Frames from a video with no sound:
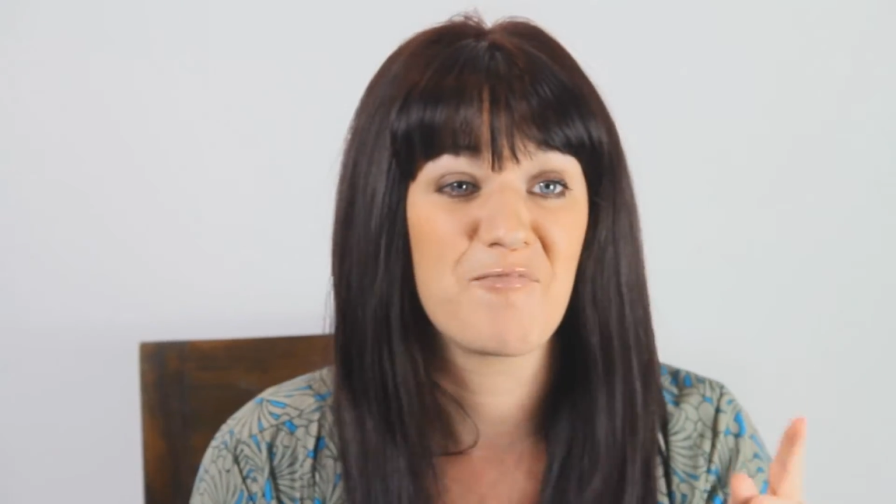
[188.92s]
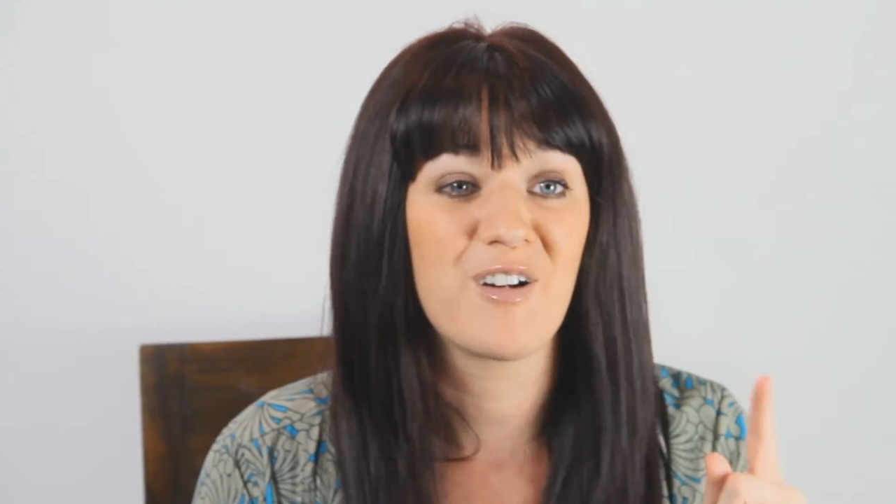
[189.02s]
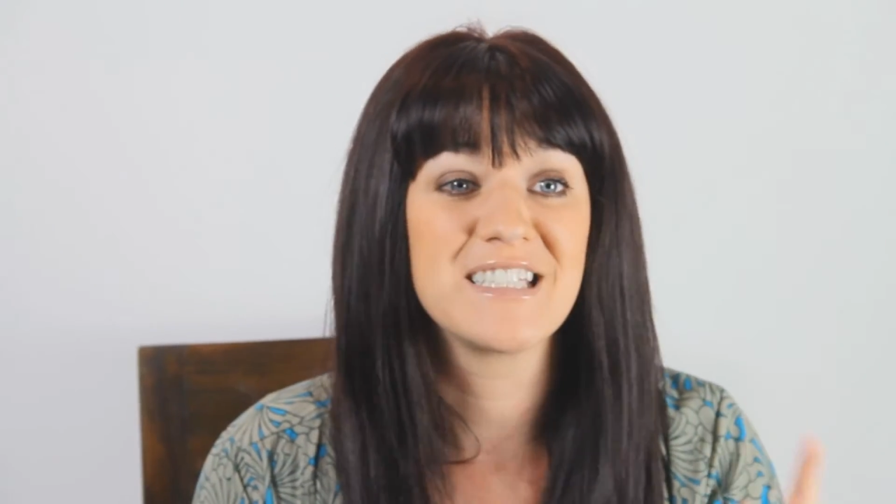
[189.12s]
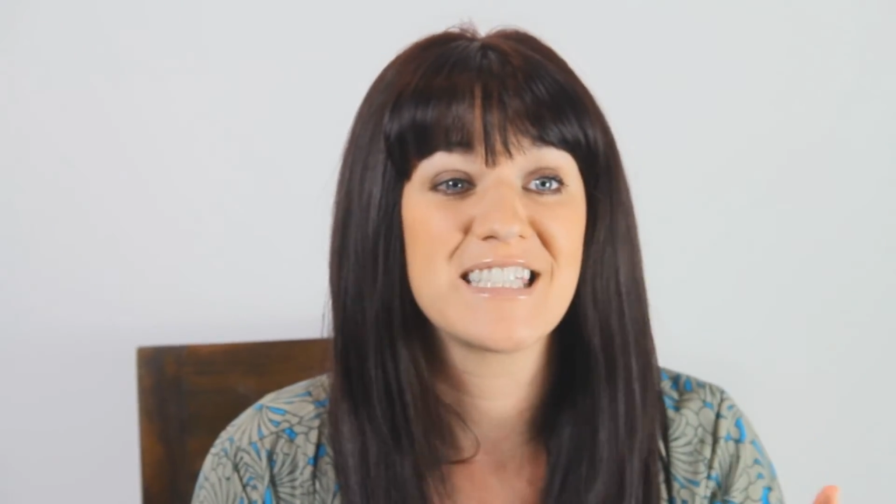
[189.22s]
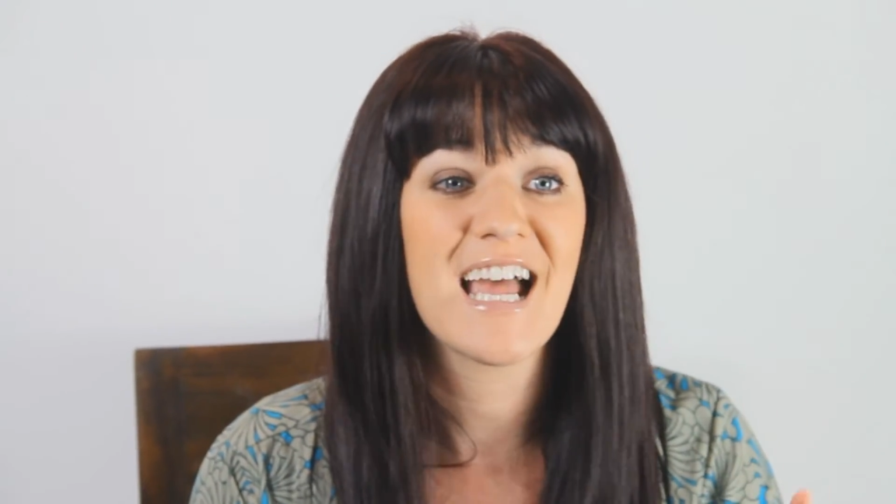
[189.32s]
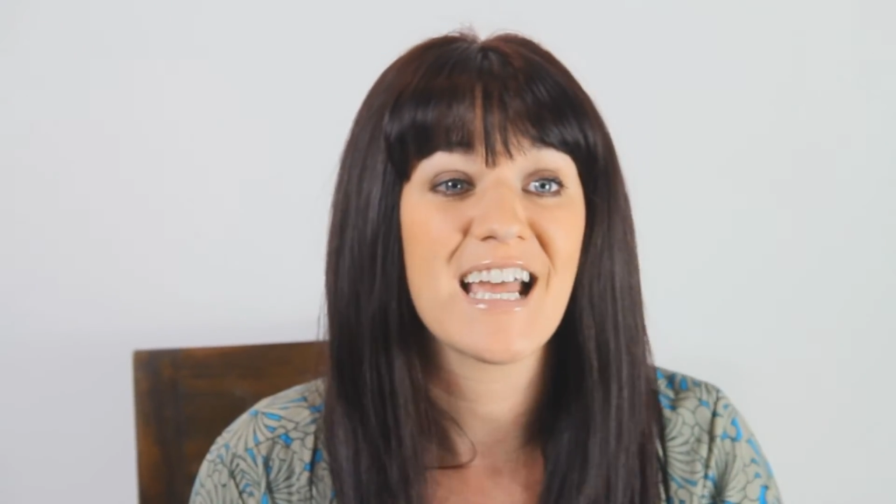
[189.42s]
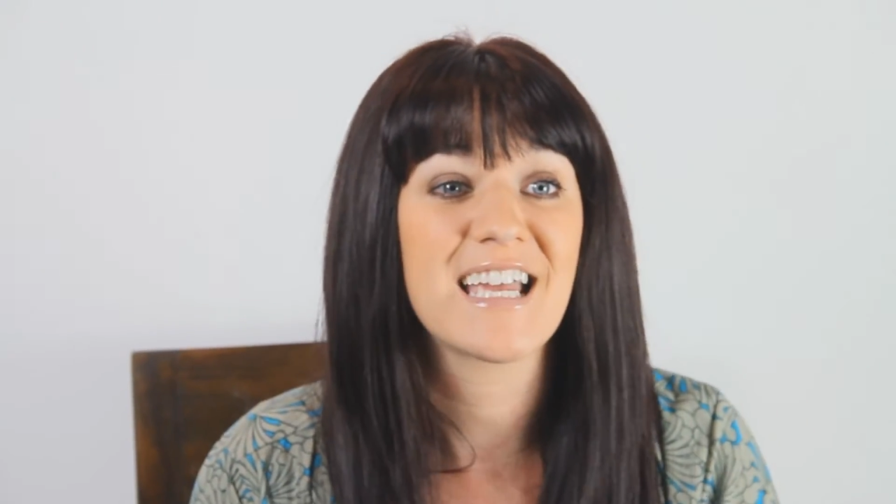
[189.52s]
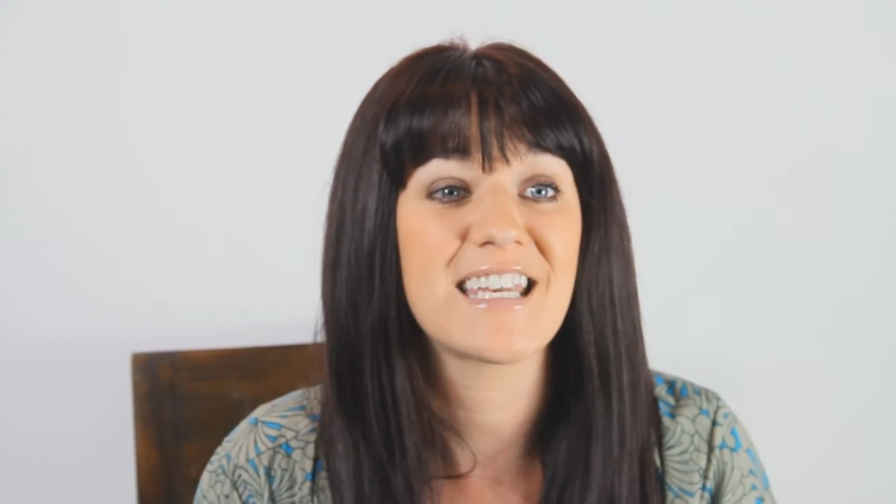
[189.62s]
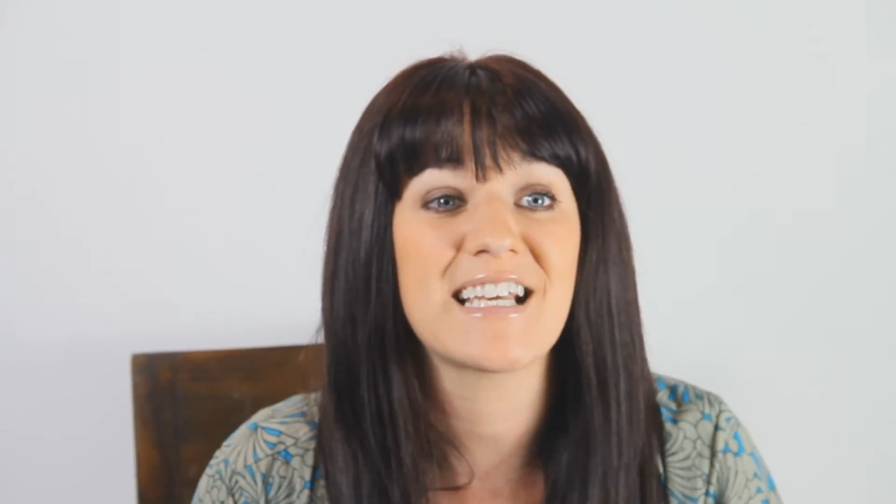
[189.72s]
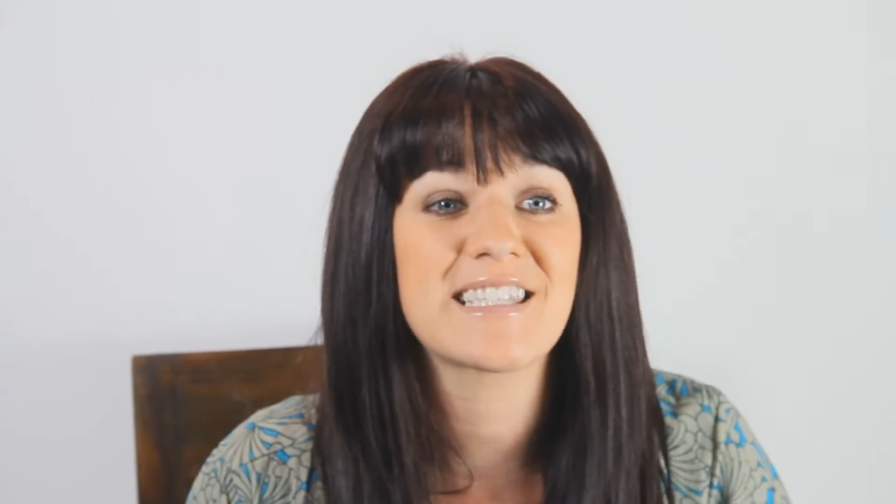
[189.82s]
in one
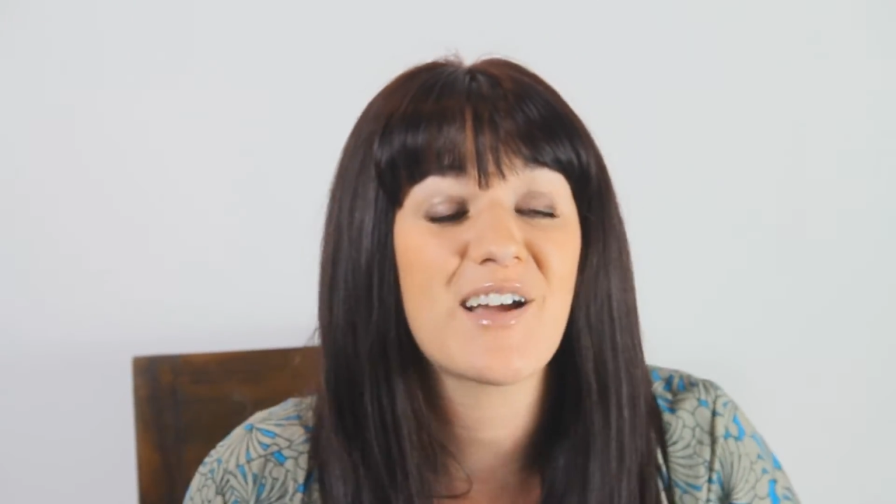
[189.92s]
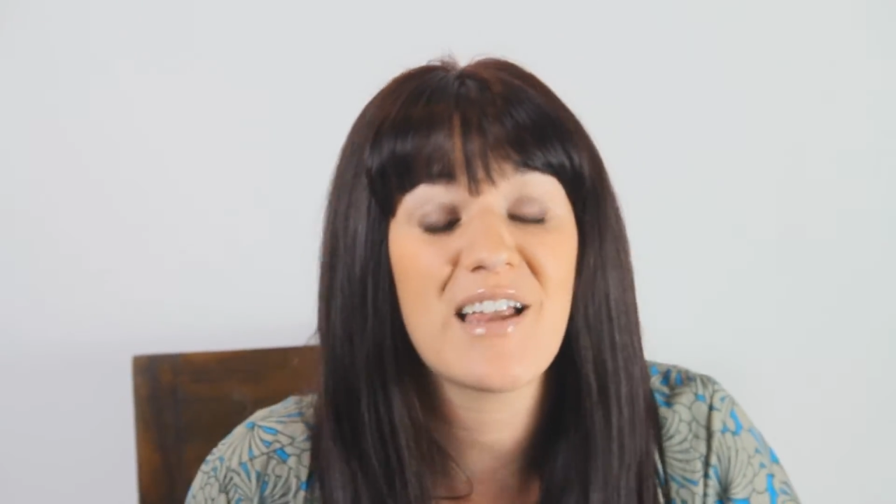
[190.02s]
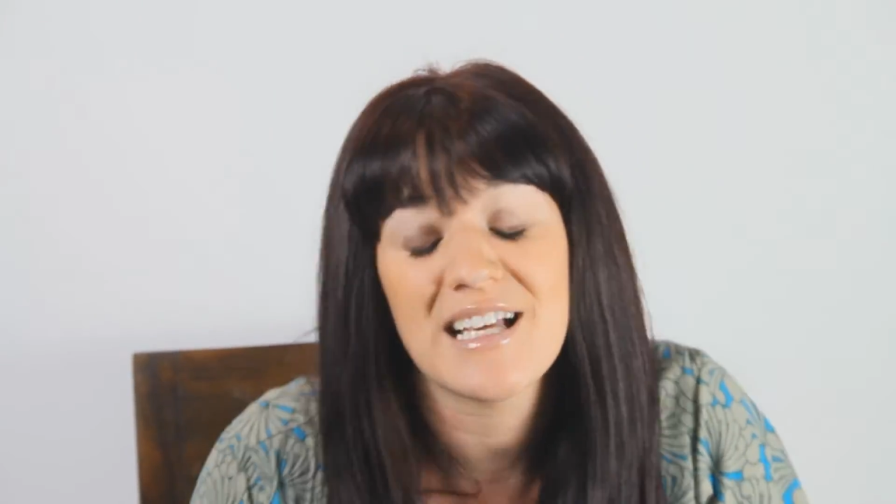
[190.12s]
day, and that's